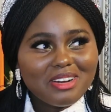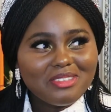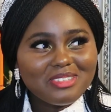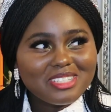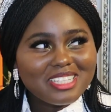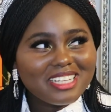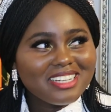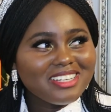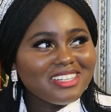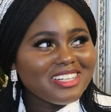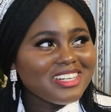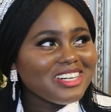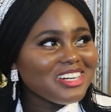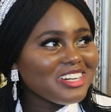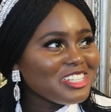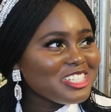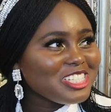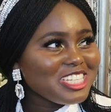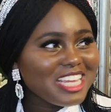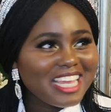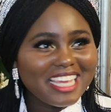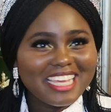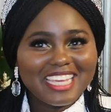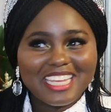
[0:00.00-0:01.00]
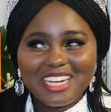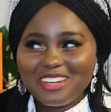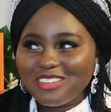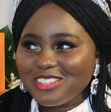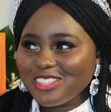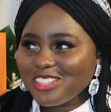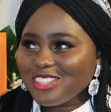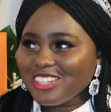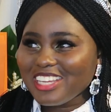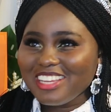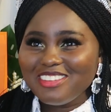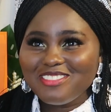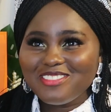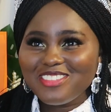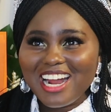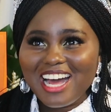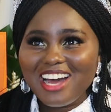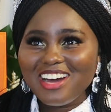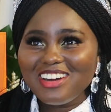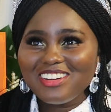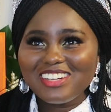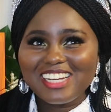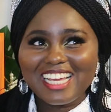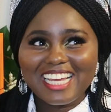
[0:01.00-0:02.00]
I was like, oh, shaking. I was looking
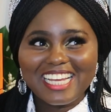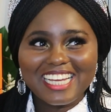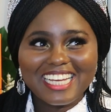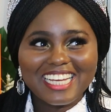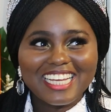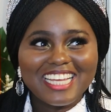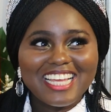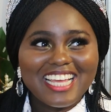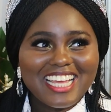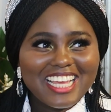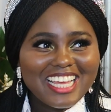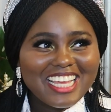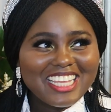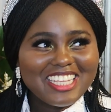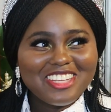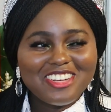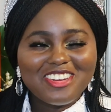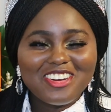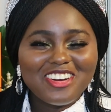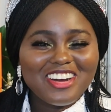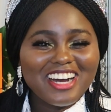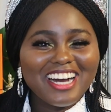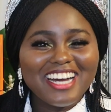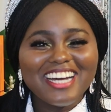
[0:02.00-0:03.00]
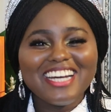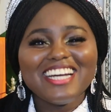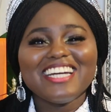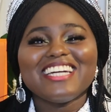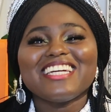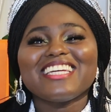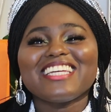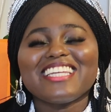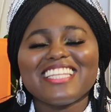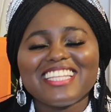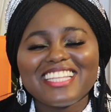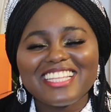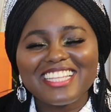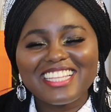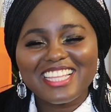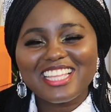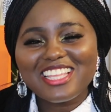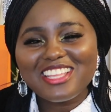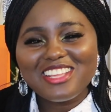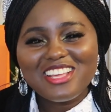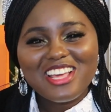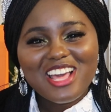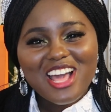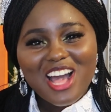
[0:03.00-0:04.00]
around, like, you know,
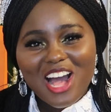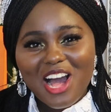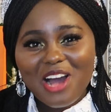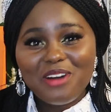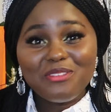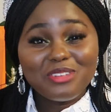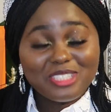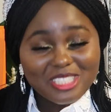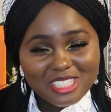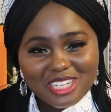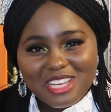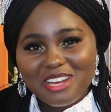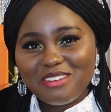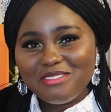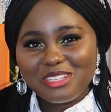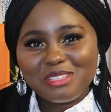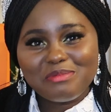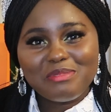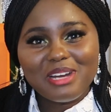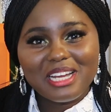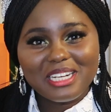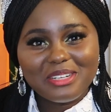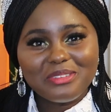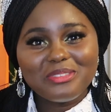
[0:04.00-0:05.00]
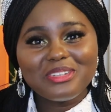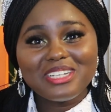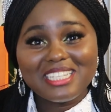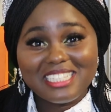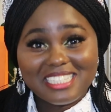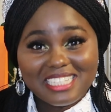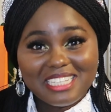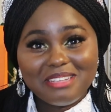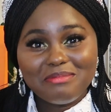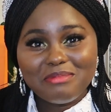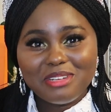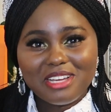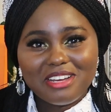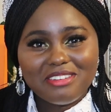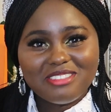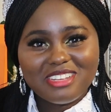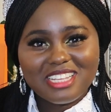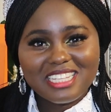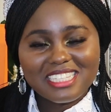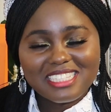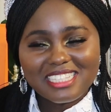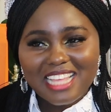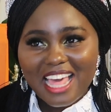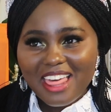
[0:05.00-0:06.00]
I was nervous, but I didn't want to seem
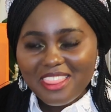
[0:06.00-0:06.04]
nervous.